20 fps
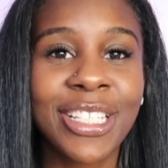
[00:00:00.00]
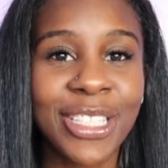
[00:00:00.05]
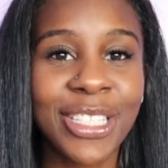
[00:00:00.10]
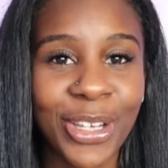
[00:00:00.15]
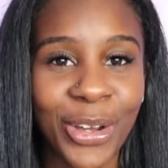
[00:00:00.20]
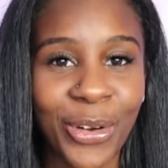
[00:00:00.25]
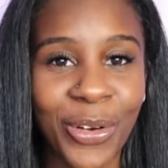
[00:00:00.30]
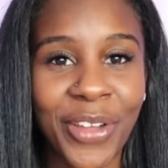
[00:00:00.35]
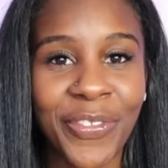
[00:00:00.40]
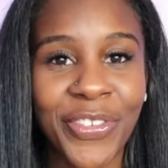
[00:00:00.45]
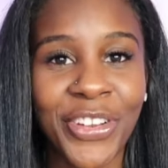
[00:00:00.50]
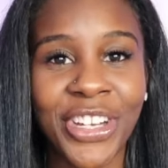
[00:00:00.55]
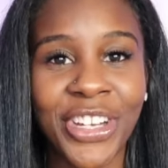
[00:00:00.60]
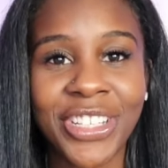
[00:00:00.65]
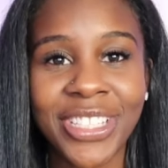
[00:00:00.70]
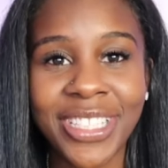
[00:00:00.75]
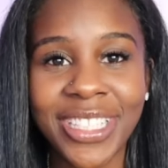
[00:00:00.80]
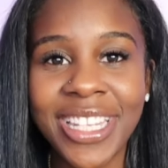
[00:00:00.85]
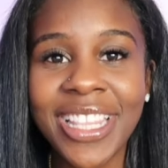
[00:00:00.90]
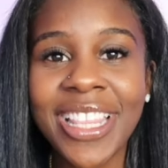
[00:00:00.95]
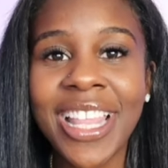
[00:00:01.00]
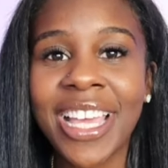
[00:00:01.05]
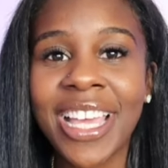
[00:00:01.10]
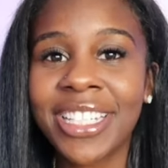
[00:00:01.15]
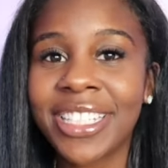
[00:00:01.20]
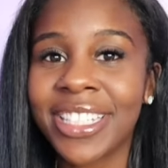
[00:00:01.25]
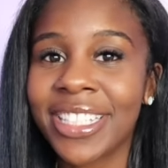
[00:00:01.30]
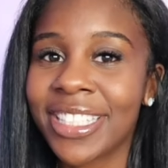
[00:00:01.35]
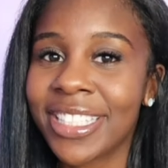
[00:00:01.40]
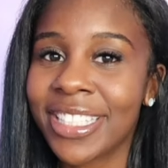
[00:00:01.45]
So if you're interested in
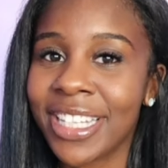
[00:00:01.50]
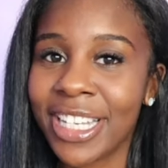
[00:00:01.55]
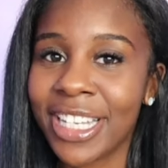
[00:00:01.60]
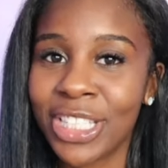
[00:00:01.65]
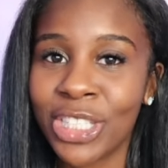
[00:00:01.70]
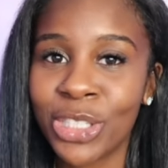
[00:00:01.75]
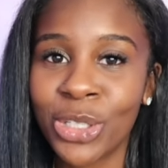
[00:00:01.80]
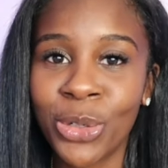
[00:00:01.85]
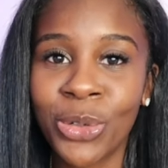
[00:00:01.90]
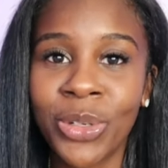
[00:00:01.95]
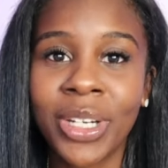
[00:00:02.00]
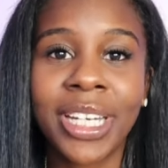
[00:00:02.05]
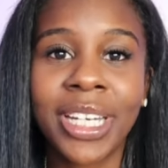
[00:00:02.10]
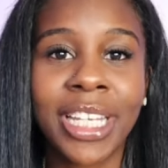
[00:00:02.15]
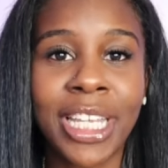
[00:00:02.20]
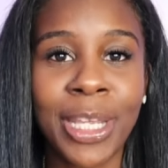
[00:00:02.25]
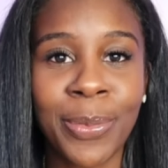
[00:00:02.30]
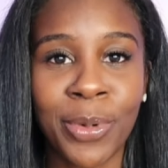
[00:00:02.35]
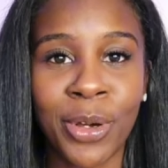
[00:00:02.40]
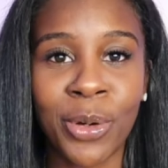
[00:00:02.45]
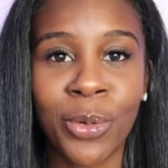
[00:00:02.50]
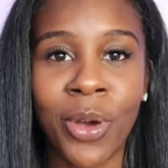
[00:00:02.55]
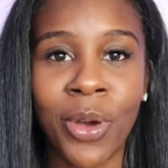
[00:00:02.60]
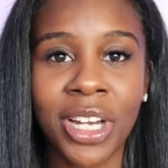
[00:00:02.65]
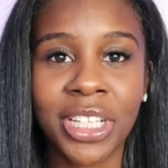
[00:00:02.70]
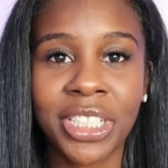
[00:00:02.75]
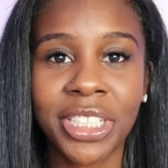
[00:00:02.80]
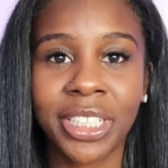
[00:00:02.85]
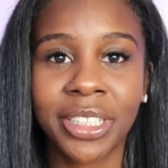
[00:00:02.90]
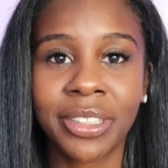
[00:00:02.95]
that, just stay tuned and keep on
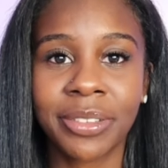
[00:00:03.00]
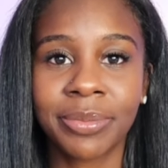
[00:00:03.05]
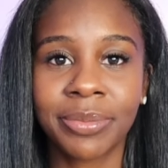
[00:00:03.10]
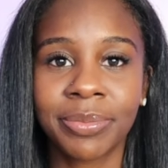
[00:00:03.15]
watching.